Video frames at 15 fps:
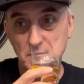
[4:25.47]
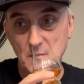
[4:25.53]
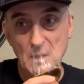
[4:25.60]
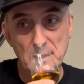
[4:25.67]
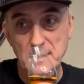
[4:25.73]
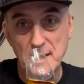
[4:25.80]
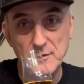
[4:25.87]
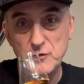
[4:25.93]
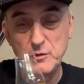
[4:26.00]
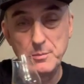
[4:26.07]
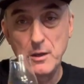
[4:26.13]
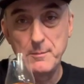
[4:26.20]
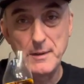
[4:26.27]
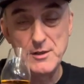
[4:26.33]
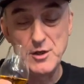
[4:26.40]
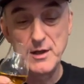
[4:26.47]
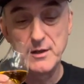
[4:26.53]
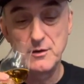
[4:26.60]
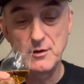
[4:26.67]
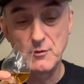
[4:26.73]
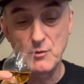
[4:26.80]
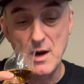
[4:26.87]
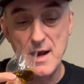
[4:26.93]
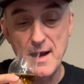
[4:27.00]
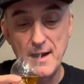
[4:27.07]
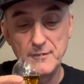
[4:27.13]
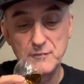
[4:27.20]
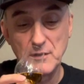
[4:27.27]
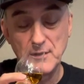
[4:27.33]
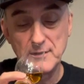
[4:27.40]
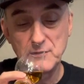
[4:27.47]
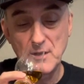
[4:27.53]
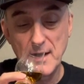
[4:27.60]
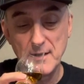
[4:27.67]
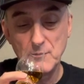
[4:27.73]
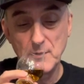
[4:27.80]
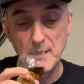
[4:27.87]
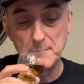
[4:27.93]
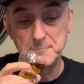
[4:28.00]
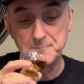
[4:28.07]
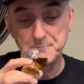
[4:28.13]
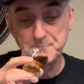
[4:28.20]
like that spearmint you get on a rye. So that's kind of what I'm